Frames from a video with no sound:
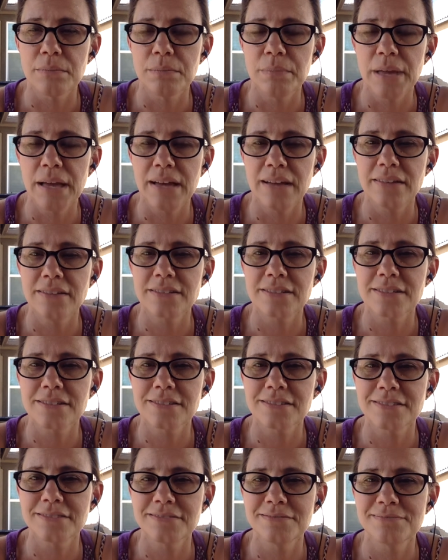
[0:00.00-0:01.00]
but
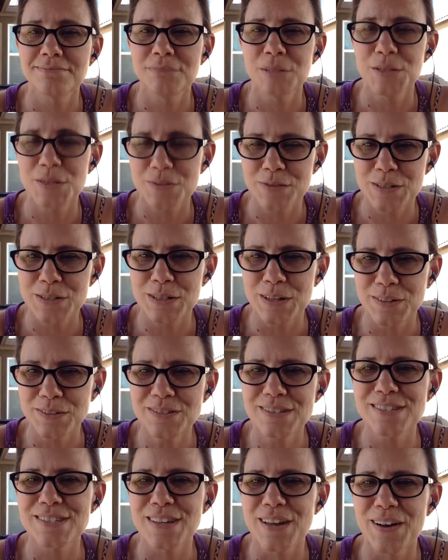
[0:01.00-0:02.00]
most of you
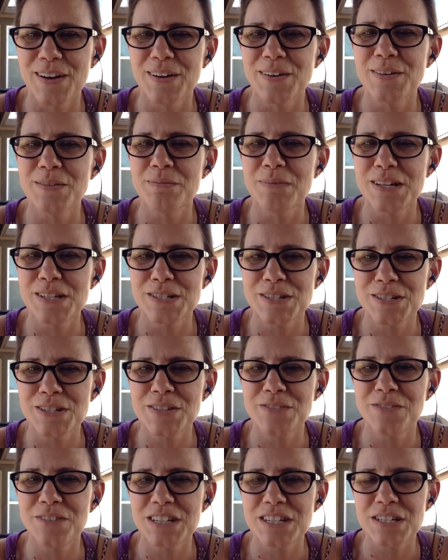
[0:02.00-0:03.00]
don't, so make sure
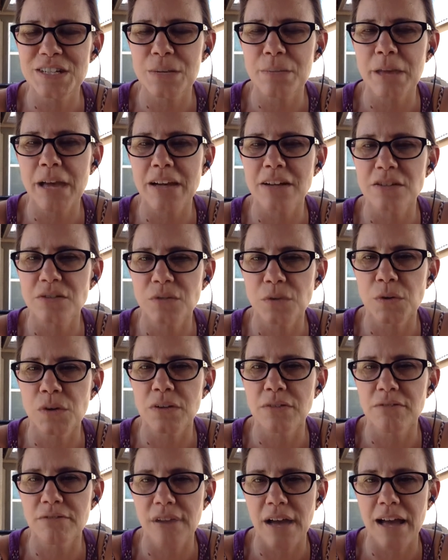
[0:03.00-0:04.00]
you finish up Act 4
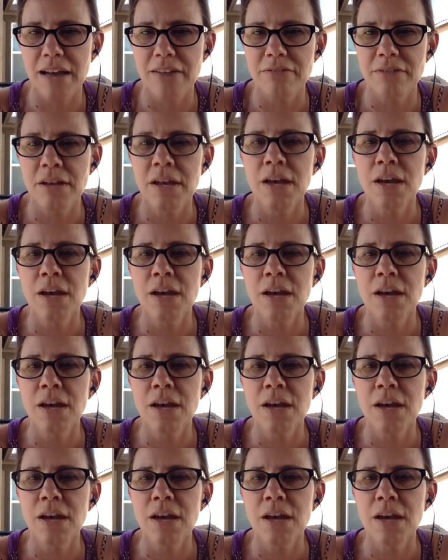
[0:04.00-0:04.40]
and 5.